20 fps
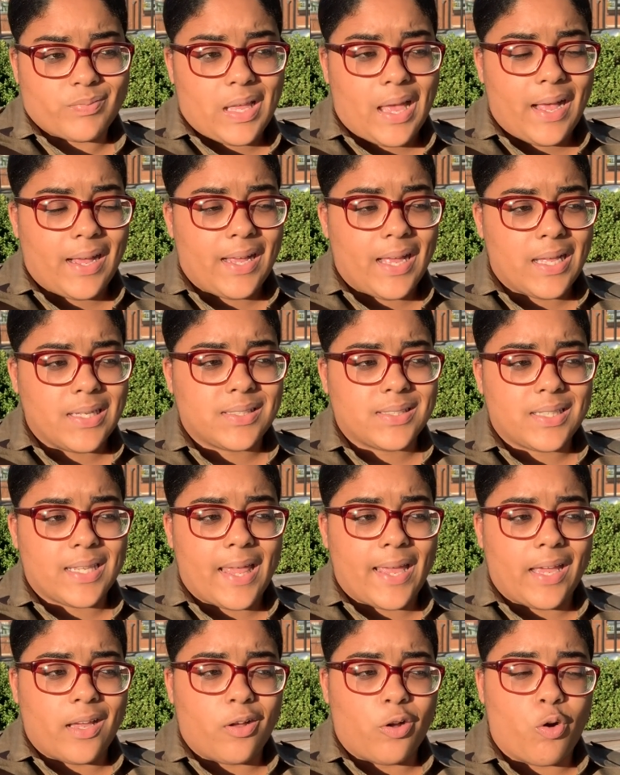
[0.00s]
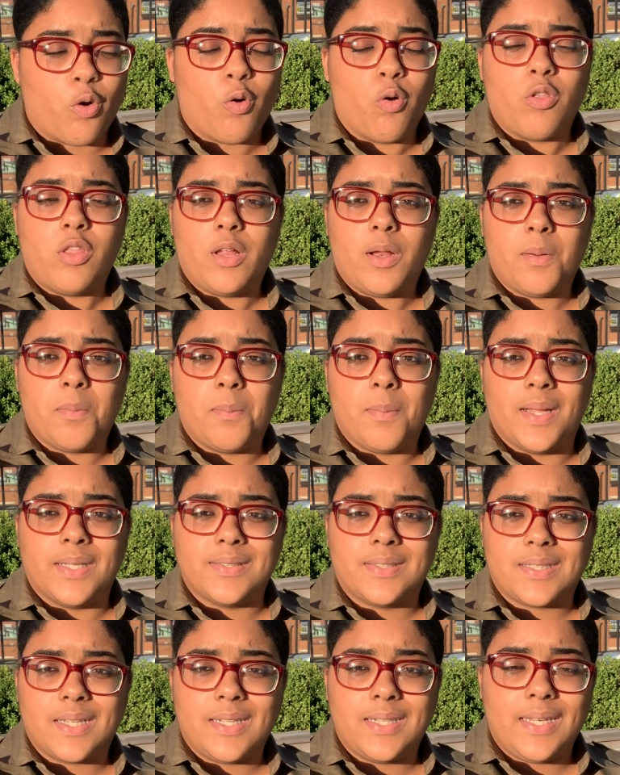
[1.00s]
I guess, like, go there
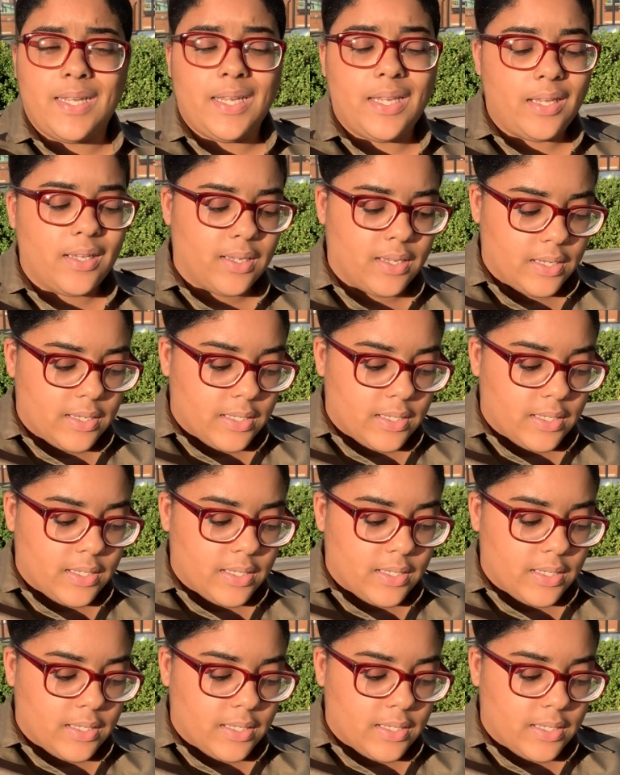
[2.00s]
mentally